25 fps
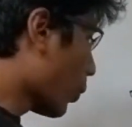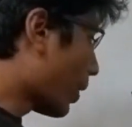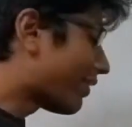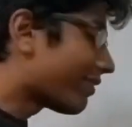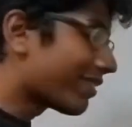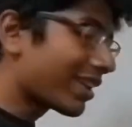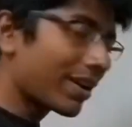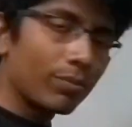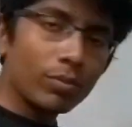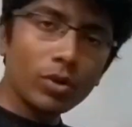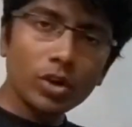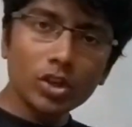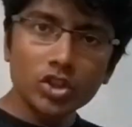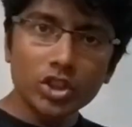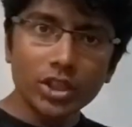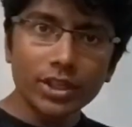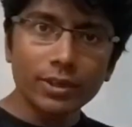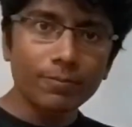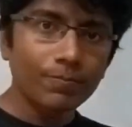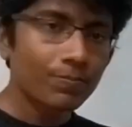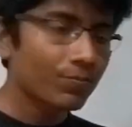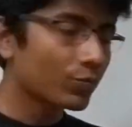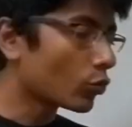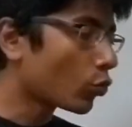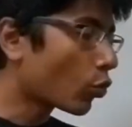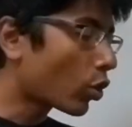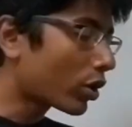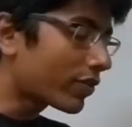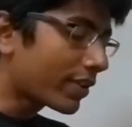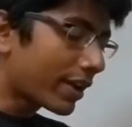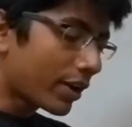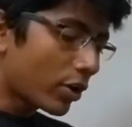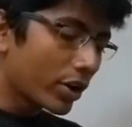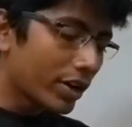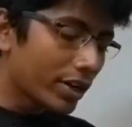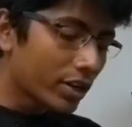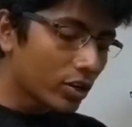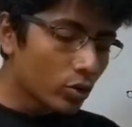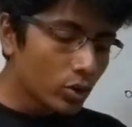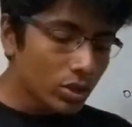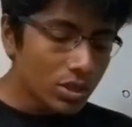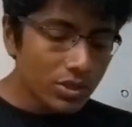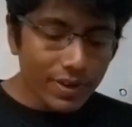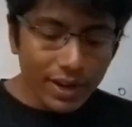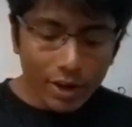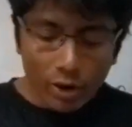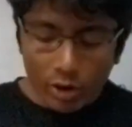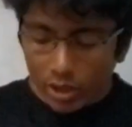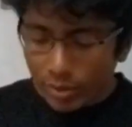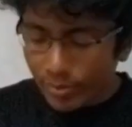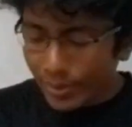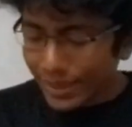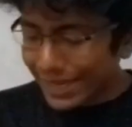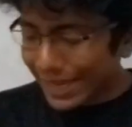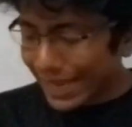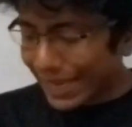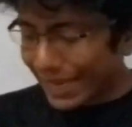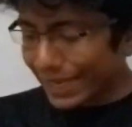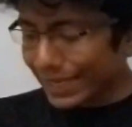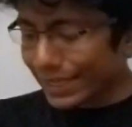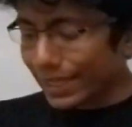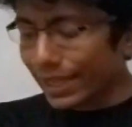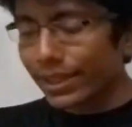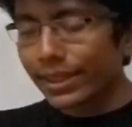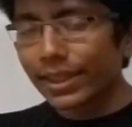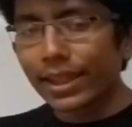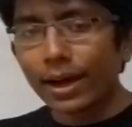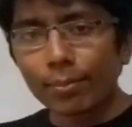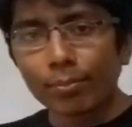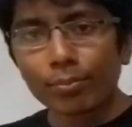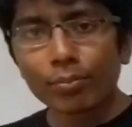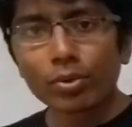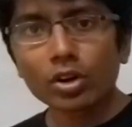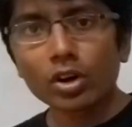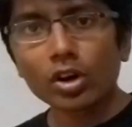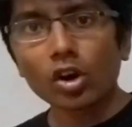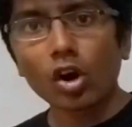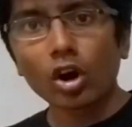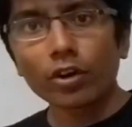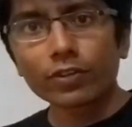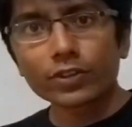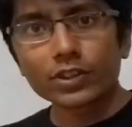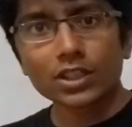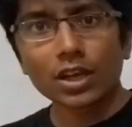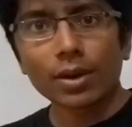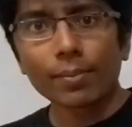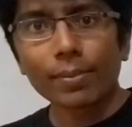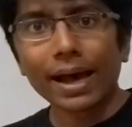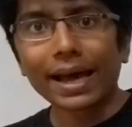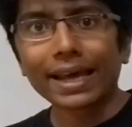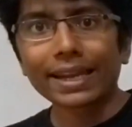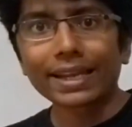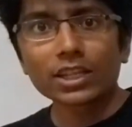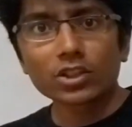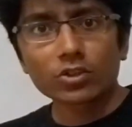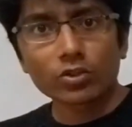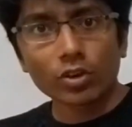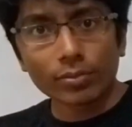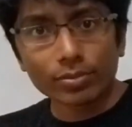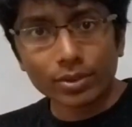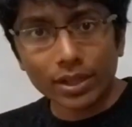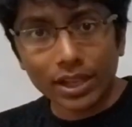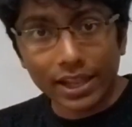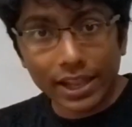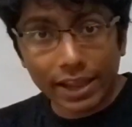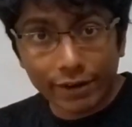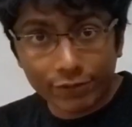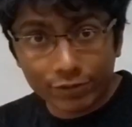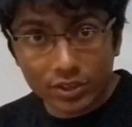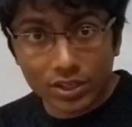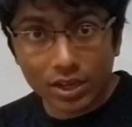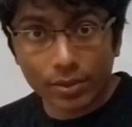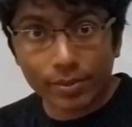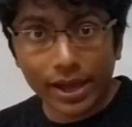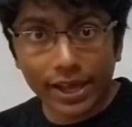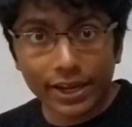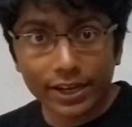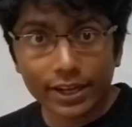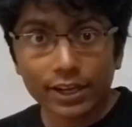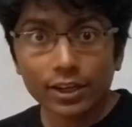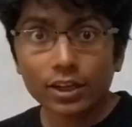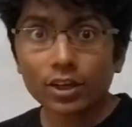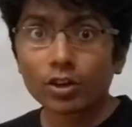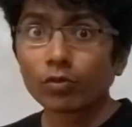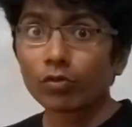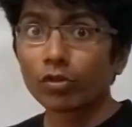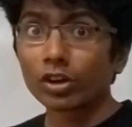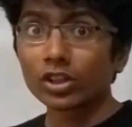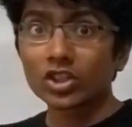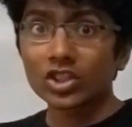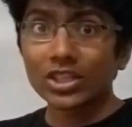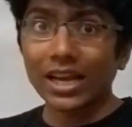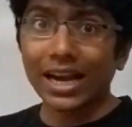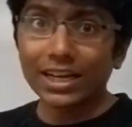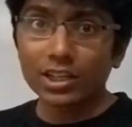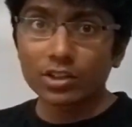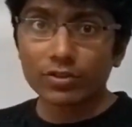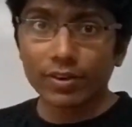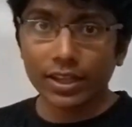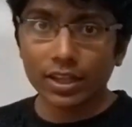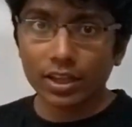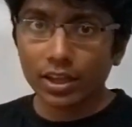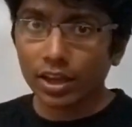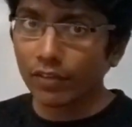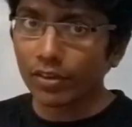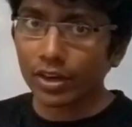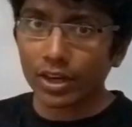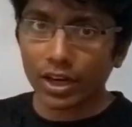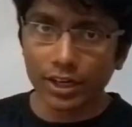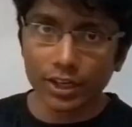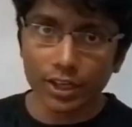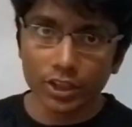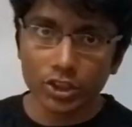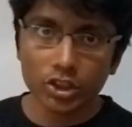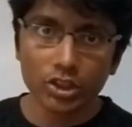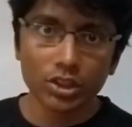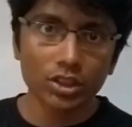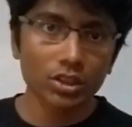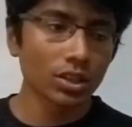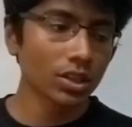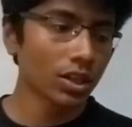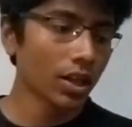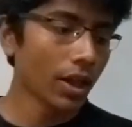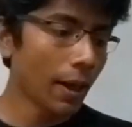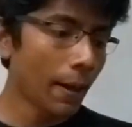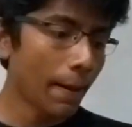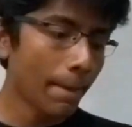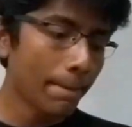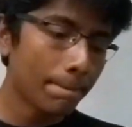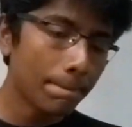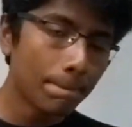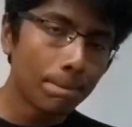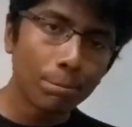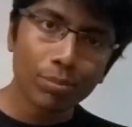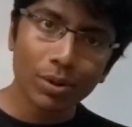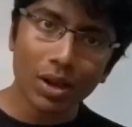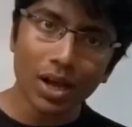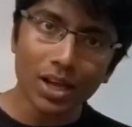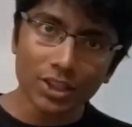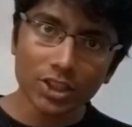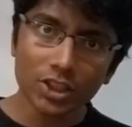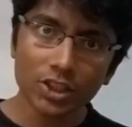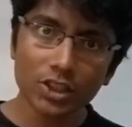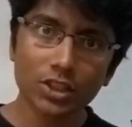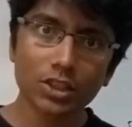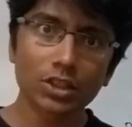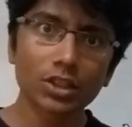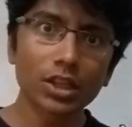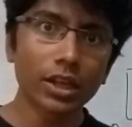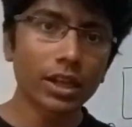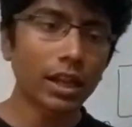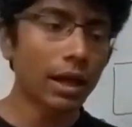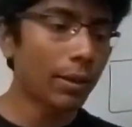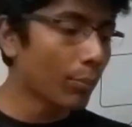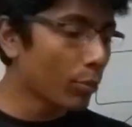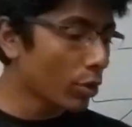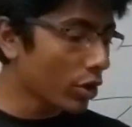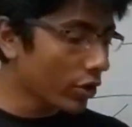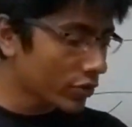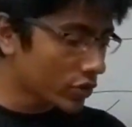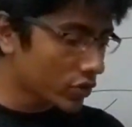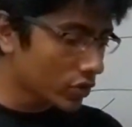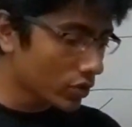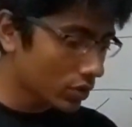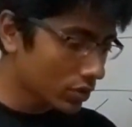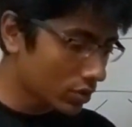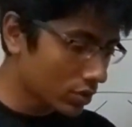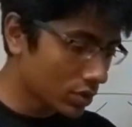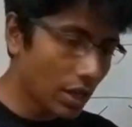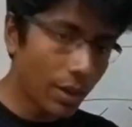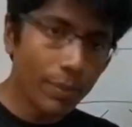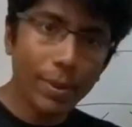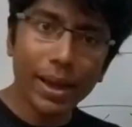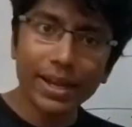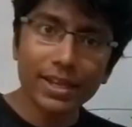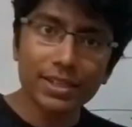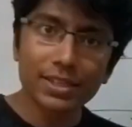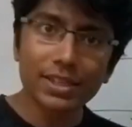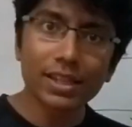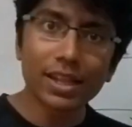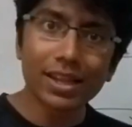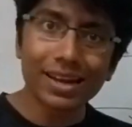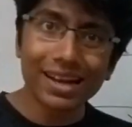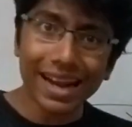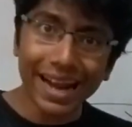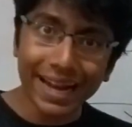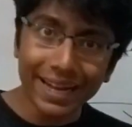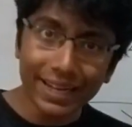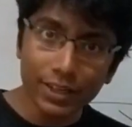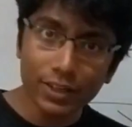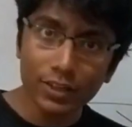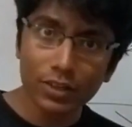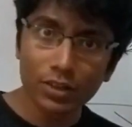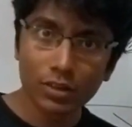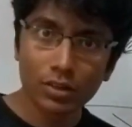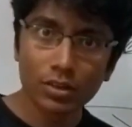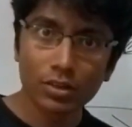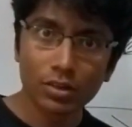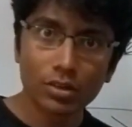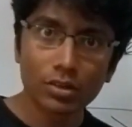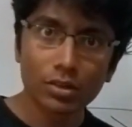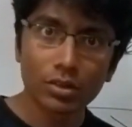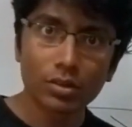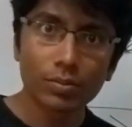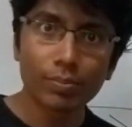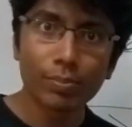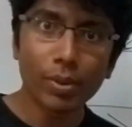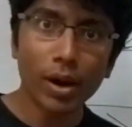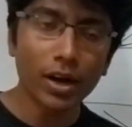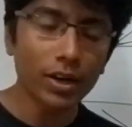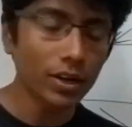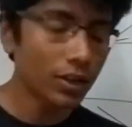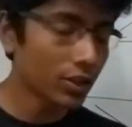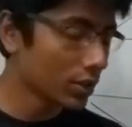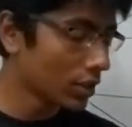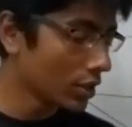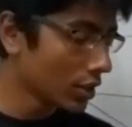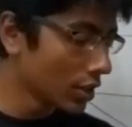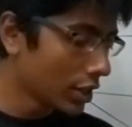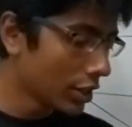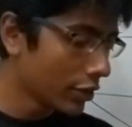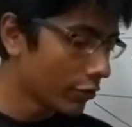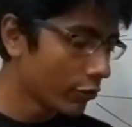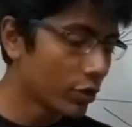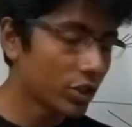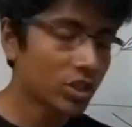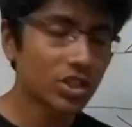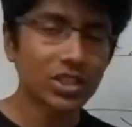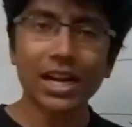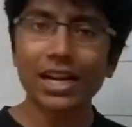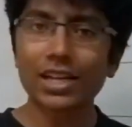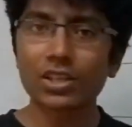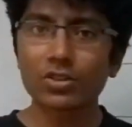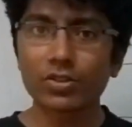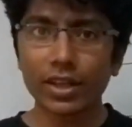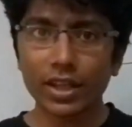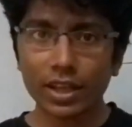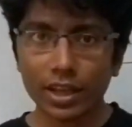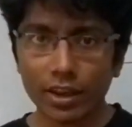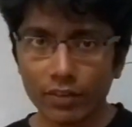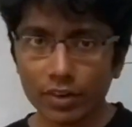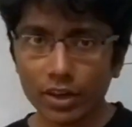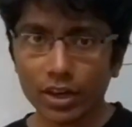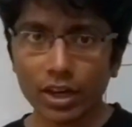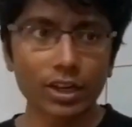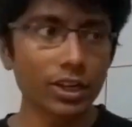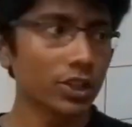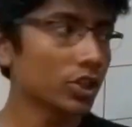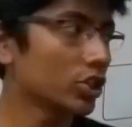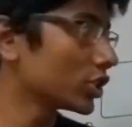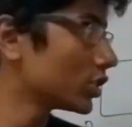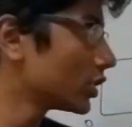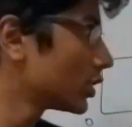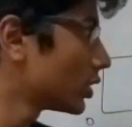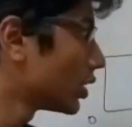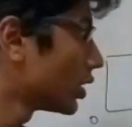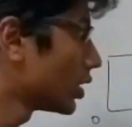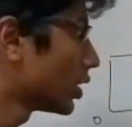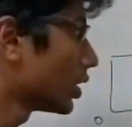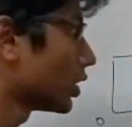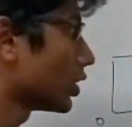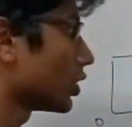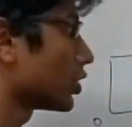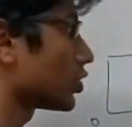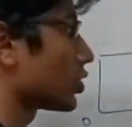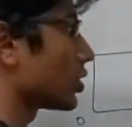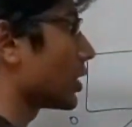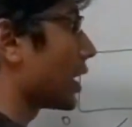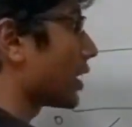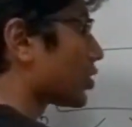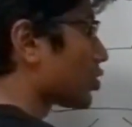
when we are merging, what we're going to do is we're going to be taking the number of subarrays from the left subarray, which satisfy the given condition, plus the number of subarrays in the right part, which satisfy the given condition. So